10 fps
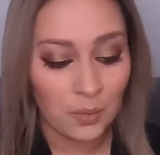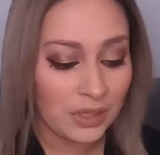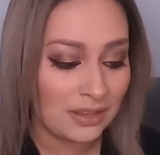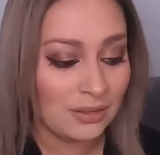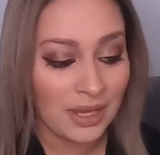
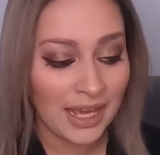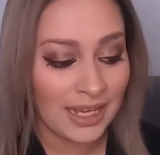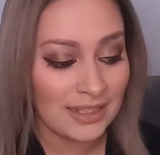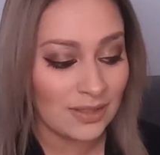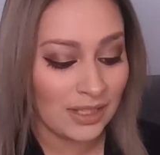with you
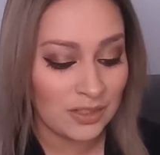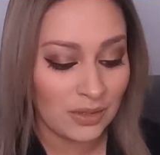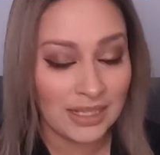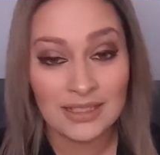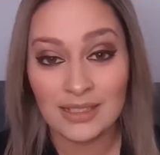guys so that you
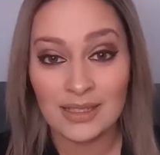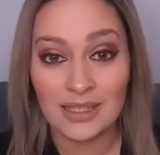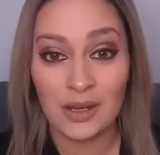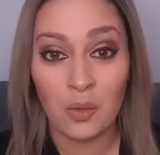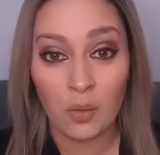guys can
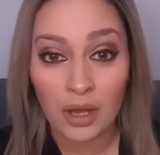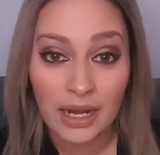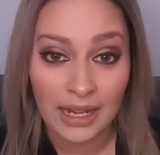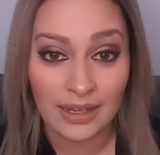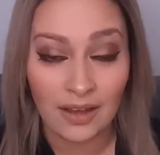see what
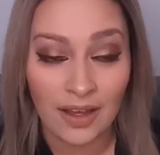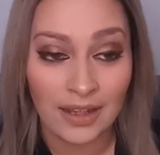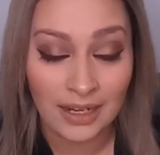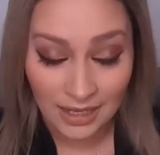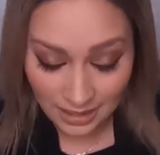I got.